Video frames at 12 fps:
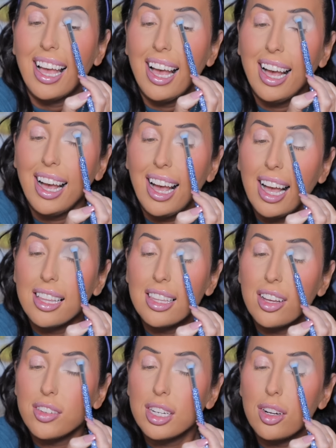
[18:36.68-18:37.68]
I
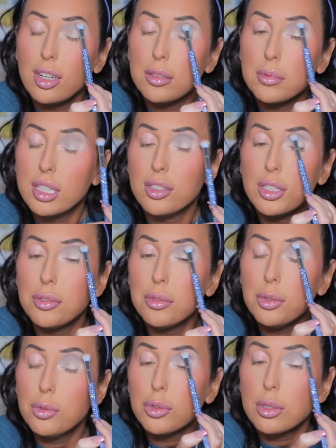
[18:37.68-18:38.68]
love it all. I'm telling you,
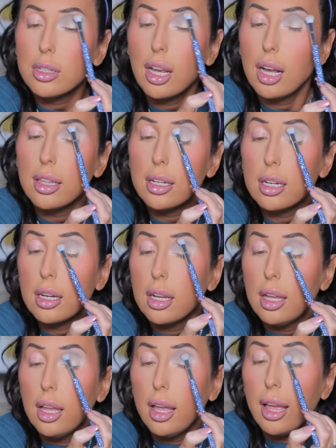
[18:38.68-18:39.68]
neutral color,
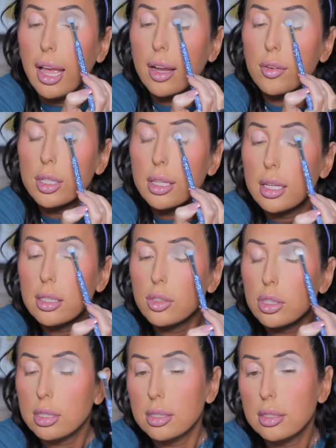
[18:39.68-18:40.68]
everything,
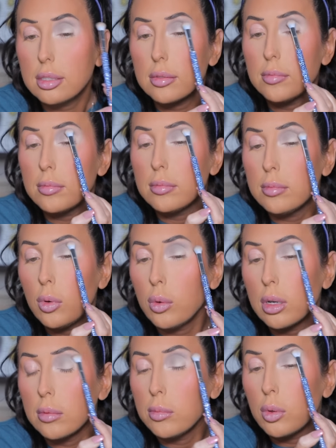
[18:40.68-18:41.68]
just
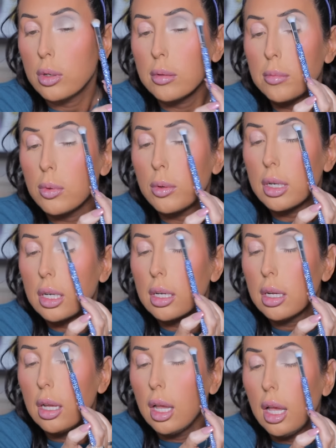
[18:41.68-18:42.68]

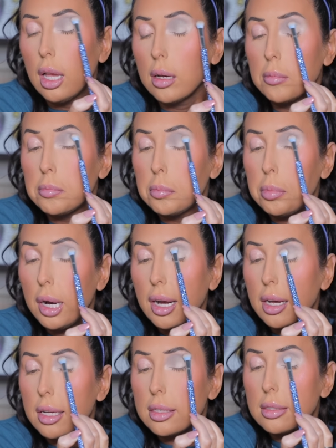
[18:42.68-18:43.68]
more,
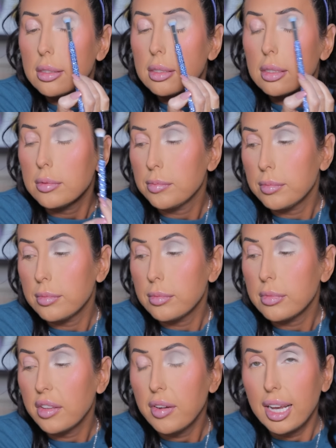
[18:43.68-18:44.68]
but
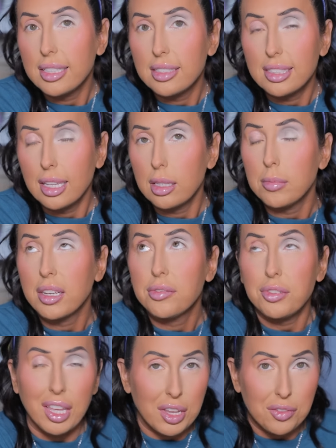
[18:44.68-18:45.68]
if I had to say like my
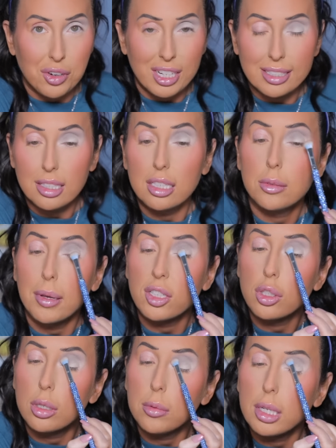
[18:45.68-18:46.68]
favorites,
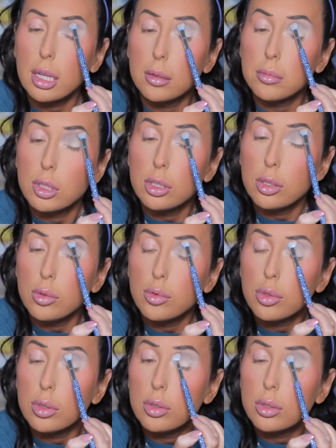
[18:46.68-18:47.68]
especially when it comes to
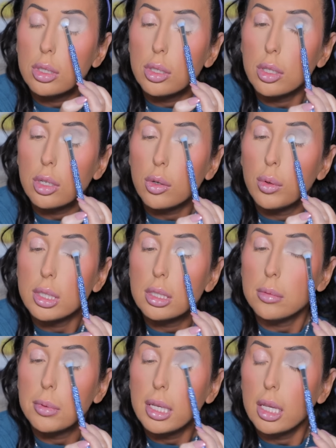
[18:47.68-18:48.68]
neutrals, they're going
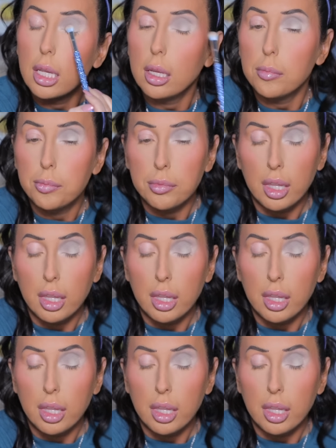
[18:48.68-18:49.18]
to be